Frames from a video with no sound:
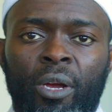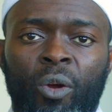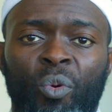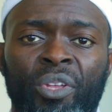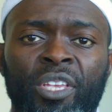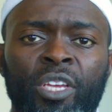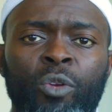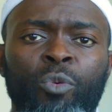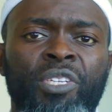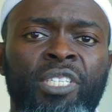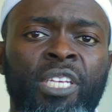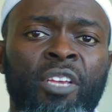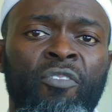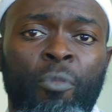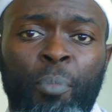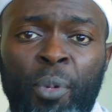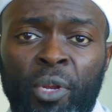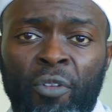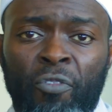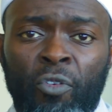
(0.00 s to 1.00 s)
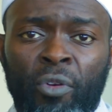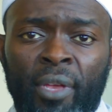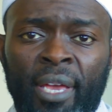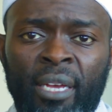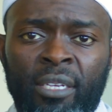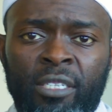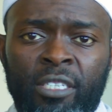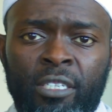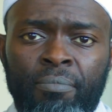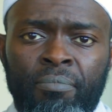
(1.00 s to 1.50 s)
When you receive a beautiful
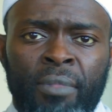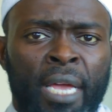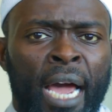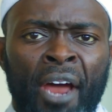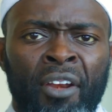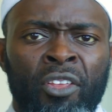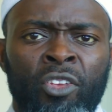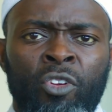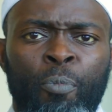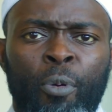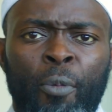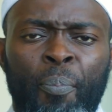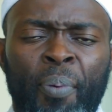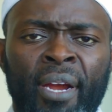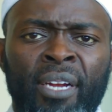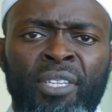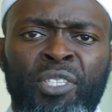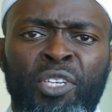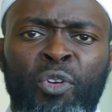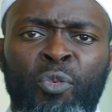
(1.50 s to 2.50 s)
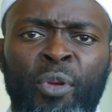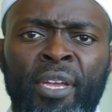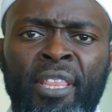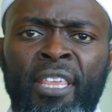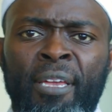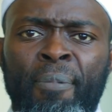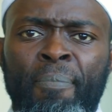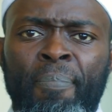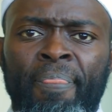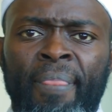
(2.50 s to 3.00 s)
guest, how do you prepare to greet
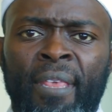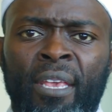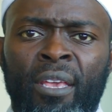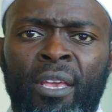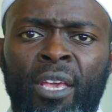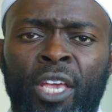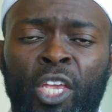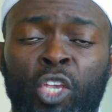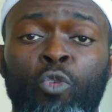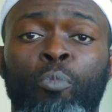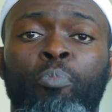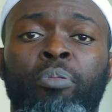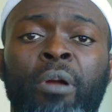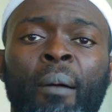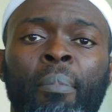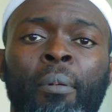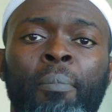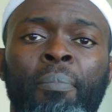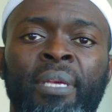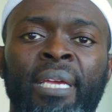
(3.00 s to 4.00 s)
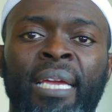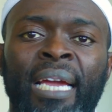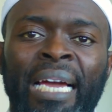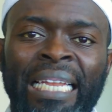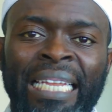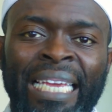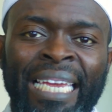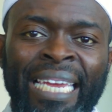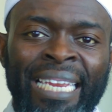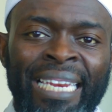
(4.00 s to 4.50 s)
them? You probably
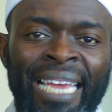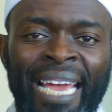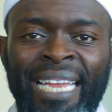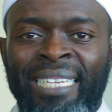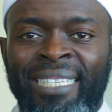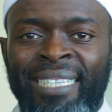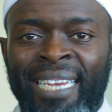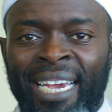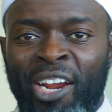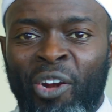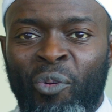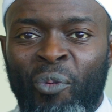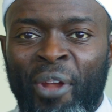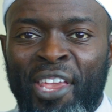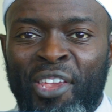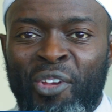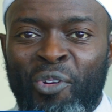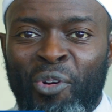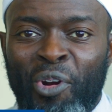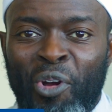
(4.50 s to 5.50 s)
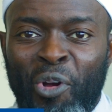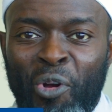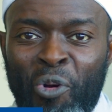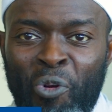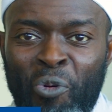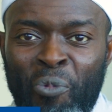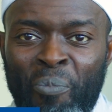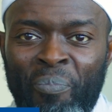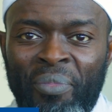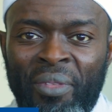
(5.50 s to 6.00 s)
clean and decorate your
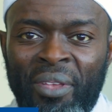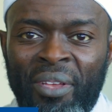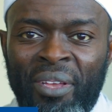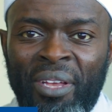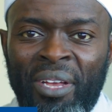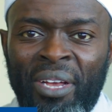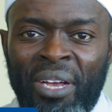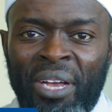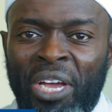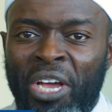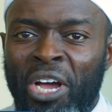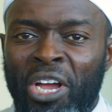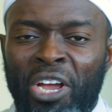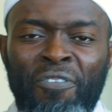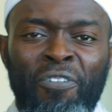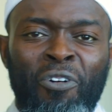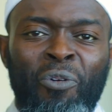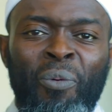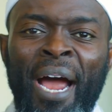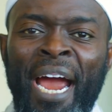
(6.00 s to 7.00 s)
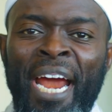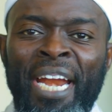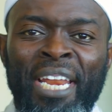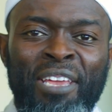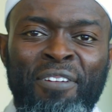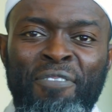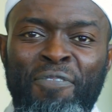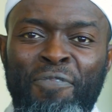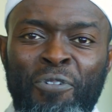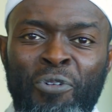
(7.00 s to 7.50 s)
home, cook a
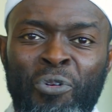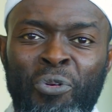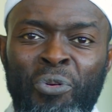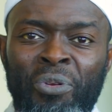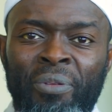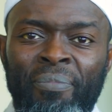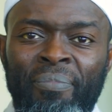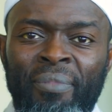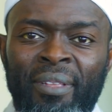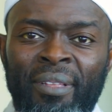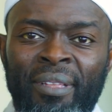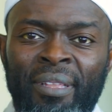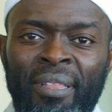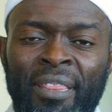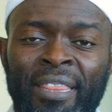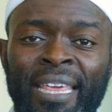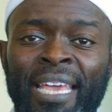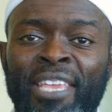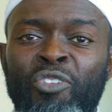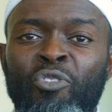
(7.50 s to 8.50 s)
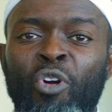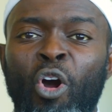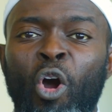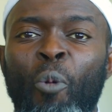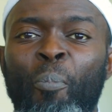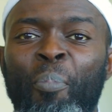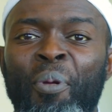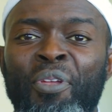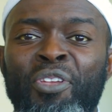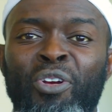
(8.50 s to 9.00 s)
variety of food, then you
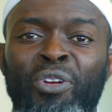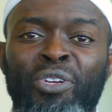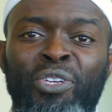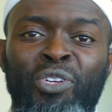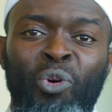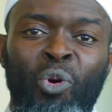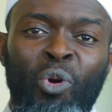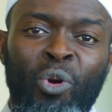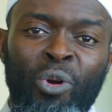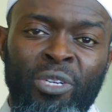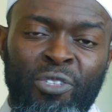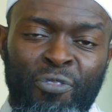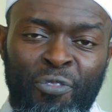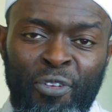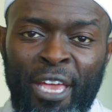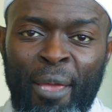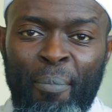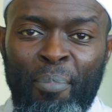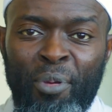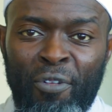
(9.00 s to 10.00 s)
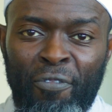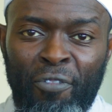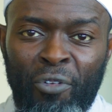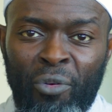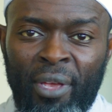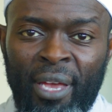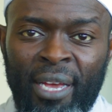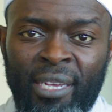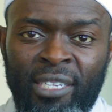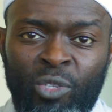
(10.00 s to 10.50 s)
open your doors for that beautiful
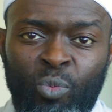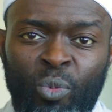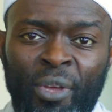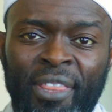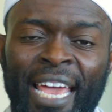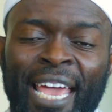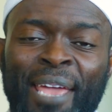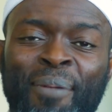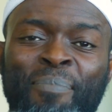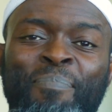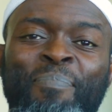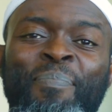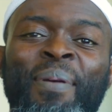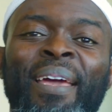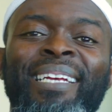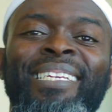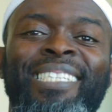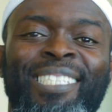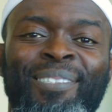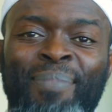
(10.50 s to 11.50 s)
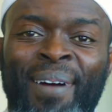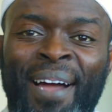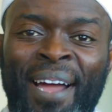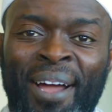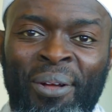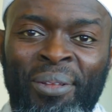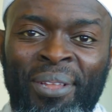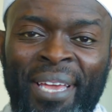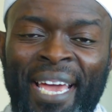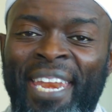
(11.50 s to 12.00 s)
guest with a big
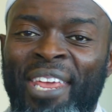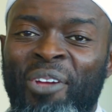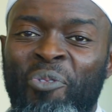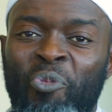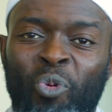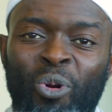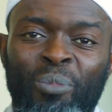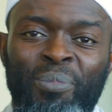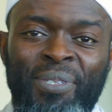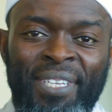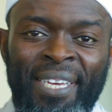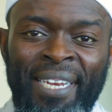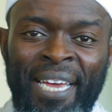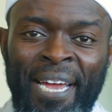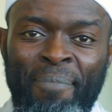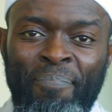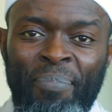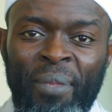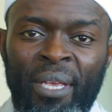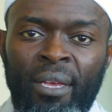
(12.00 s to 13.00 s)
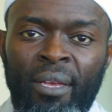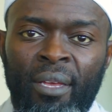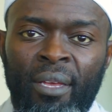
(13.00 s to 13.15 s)
smile and a warm salam.